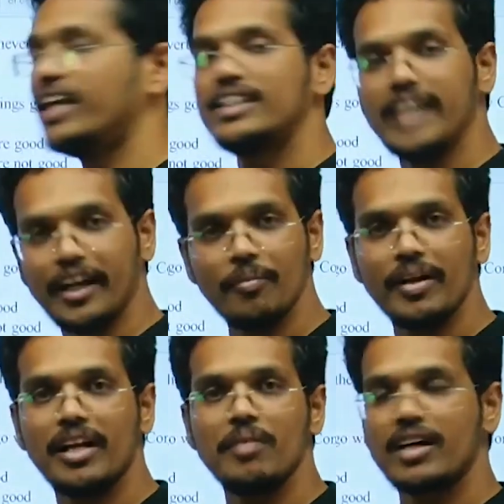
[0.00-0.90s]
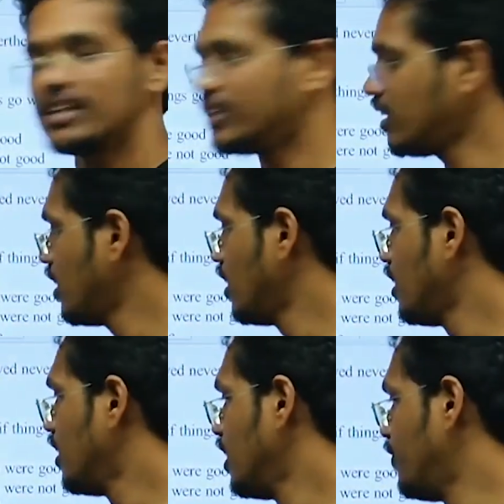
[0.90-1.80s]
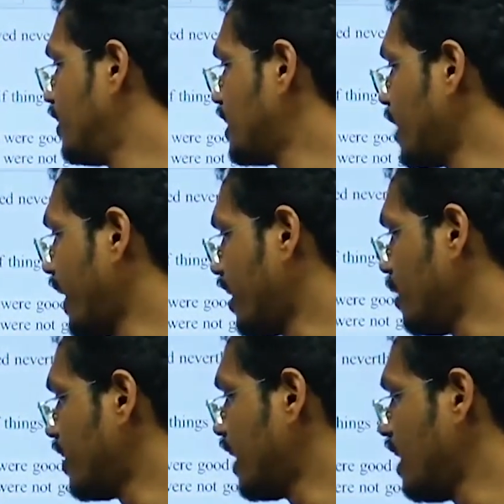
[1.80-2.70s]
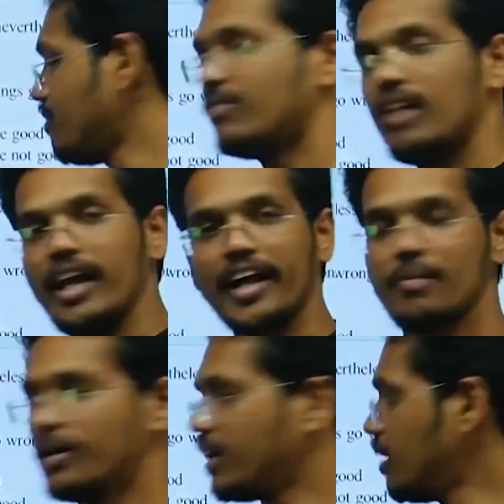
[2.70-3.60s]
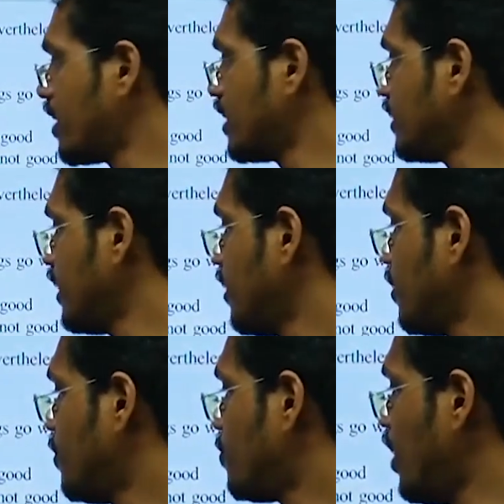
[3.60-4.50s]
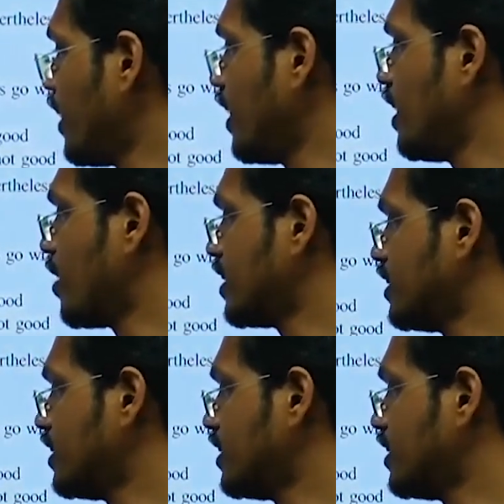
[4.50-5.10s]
it is economic democracy. If it is about economic life, economic democracy, political democracy.